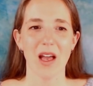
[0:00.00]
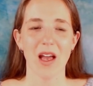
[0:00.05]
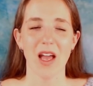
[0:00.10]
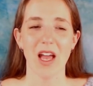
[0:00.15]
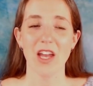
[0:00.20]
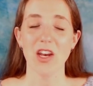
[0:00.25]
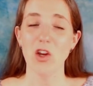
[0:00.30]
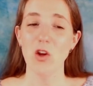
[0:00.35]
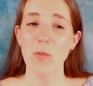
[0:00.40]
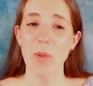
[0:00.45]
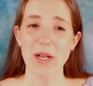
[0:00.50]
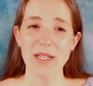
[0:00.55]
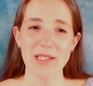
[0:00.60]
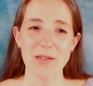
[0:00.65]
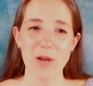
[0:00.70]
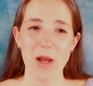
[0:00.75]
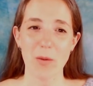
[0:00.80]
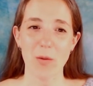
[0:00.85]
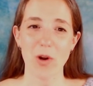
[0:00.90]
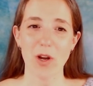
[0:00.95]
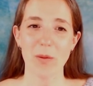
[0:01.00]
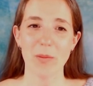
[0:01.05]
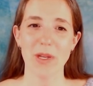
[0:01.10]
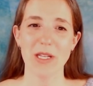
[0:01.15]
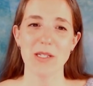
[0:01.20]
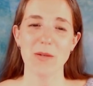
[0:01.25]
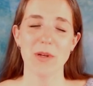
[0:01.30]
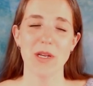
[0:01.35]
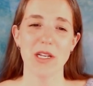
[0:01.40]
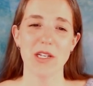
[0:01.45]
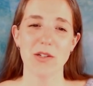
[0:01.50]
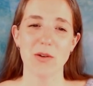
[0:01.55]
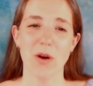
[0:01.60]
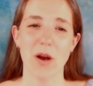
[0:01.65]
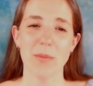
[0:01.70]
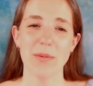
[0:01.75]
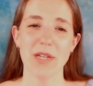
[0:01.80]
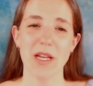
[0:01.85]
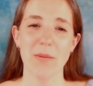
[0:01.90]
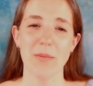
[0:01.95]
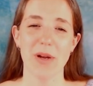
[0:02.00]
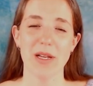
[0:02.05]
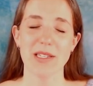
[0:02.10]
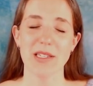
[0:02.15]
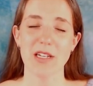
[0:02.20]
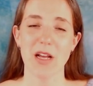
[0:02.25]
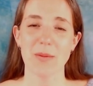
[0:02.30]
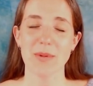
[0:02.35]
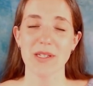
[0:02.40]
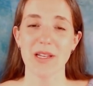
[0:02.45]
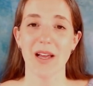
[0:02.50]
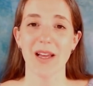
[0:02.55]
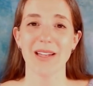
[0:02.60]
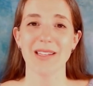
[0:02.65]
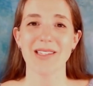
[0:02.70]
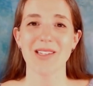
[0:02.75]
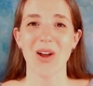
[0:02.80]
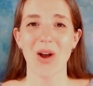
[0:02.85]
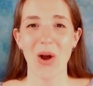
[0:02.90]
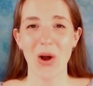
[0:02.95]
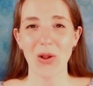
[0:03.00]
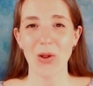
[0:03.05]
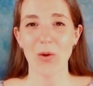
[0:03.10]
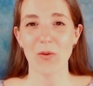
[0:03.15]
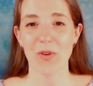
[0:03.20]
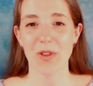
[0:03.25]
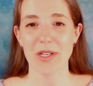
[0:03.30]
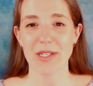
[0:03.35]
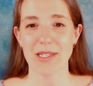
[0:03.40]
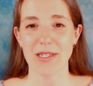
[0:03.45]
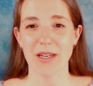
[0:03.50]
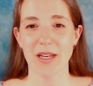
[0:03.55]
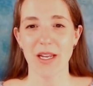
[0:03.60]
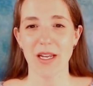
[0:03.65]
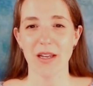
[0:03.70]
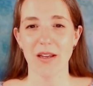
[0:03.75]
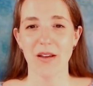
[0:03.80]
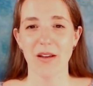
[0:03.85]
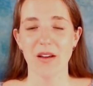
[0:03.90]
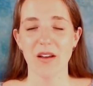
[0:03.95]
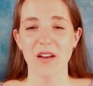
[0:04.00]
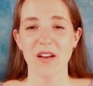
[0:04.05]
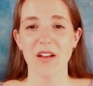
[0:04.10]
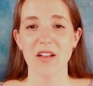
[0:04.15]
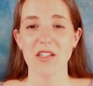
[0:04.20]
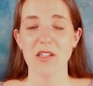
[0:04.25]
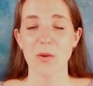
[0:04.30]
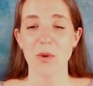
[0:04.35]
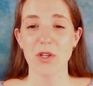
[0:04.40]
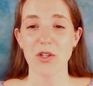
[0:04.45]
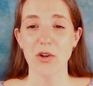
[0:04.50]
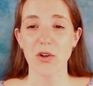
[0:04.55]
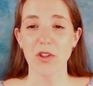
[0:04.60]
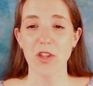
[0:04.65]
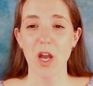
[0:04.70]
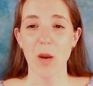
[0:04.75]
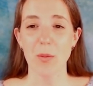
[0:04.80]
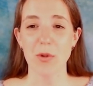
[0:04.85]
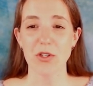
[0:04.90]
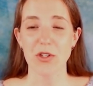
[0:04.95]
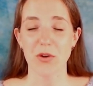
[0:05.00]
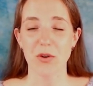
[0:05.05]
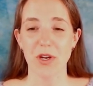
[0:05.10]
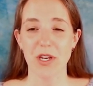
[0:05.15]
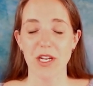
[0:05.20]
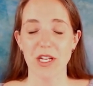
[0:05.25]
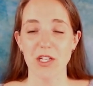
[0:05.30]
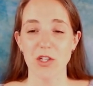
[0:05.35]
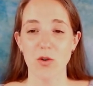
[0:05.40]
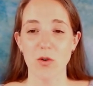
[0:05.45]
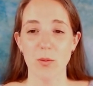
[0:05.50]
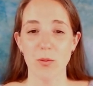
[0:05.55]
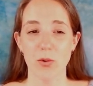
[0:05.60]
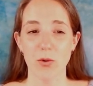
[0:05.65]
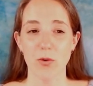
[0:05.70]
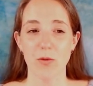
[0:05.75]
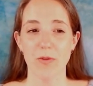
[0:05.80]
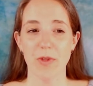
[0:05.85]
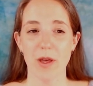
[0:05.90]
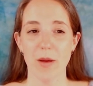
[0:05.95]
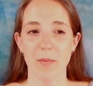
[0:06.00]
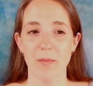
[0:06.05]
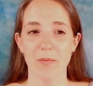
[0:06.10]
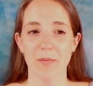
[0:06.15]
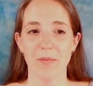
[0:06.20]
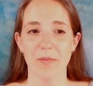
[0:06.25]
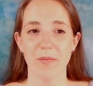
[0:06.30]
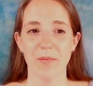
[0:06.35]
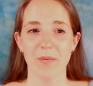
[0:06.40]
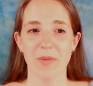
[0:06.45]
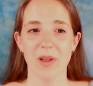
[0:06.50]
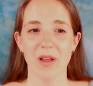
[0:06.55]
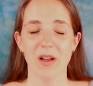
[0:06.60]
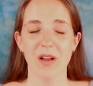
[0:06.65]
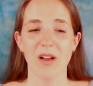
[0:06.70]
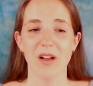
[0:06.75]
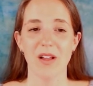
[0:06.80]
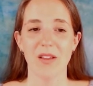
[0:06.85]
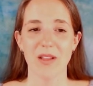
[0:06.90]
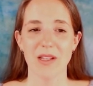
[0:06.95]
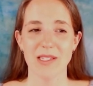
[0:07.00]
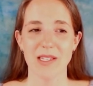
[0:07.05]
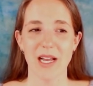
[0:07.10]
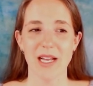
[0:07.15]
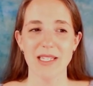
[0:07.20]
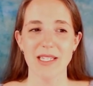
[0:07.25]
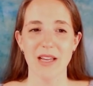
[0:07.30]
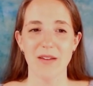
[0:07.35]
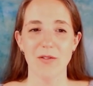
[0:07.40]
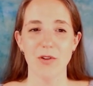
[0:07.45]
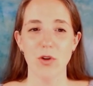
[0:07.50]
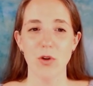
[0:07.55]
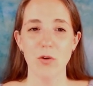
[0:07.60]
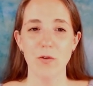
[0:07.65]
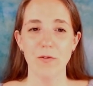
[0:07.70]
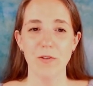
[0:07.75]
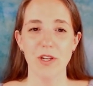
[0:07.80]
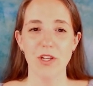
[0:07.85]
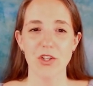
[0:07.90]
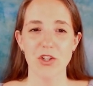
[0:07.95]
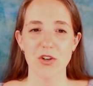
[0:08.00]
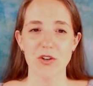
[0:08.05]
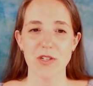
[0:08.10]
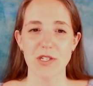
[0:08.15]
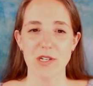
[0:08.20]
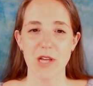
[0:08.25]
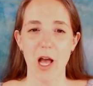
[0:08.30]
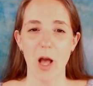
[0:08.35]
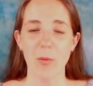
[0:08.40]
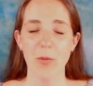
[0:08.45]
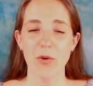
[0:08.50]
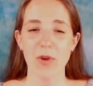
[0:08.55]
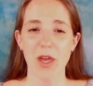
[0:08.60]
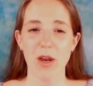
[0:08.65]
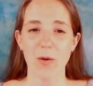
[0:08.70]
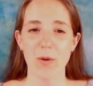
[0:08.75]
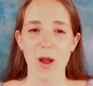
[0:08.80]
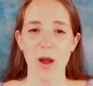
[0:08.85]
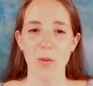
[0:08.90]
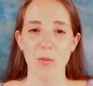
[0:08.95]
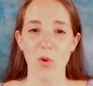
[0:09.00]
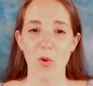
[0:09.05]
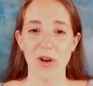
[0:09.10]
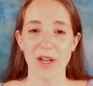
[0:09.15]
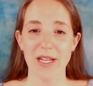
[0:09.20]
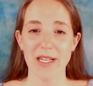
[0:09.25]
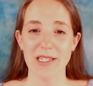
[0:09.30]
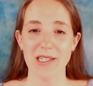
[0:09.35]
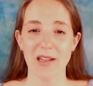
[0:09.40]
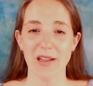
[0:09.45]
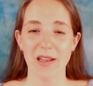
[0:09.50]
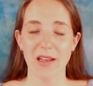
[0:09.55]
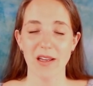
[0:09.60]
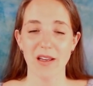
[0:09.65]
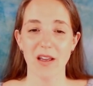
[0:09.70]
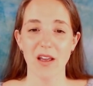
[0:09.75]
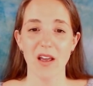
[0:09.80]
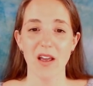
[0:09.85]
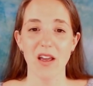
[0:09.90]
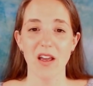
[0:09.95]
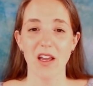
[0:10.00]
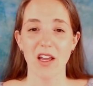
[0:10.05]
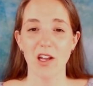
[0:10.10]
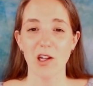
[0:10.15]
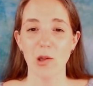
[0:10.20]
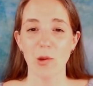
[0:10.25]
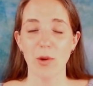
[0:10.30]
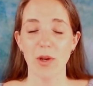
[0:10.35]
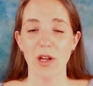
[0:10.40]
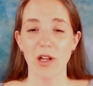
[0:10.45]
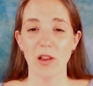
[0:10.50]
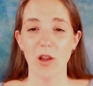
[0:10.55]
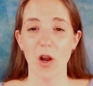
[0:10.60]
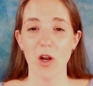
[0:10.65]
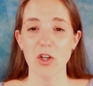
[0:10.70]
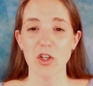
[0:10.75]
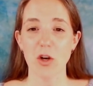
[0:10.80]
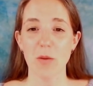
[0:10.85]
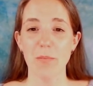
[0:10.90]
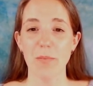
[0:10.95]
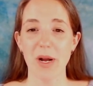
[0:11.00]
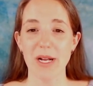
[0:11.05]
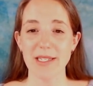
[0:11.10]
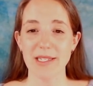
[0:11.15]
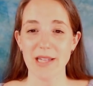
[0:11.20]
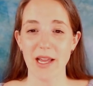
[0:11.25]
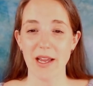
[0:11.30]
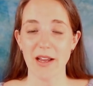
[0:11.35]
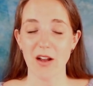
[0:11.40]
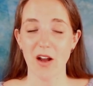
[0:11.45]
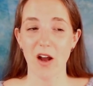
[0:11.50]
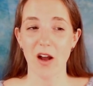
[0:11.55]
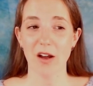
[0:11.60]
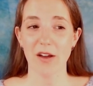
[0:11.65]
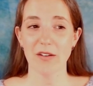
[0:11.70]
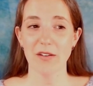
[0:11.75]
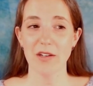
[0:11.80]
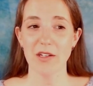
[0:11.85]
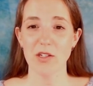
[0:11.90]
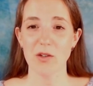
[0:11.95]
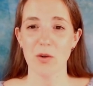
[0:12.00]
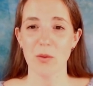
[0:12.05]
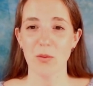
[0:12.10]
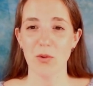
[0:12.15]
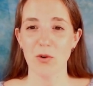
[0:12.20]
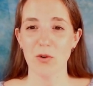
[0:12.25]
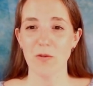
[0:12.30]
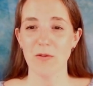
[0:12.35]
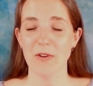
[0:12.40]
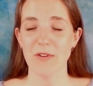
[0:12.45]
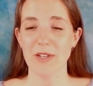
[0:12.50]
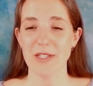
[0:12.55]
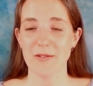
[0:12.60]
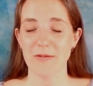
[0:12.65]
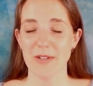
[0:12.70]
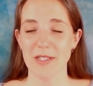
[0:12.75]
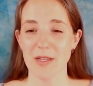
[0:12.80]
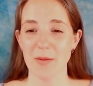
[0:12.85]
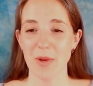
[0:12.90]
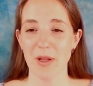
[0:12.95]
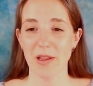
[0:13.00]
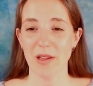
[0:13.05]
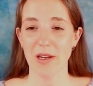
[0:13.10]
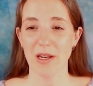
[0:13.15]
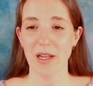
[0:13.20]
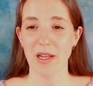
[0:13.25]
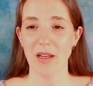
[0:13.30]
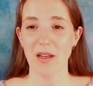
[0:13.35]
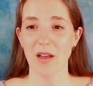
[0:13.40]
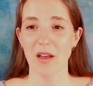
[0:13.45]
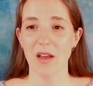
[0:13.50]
A new bus network means we need to update bus stop signs all over the city, so we took the opportunity to improve them. The signs have new features to help you get around more easily, including a larger bus icon to improve visibility,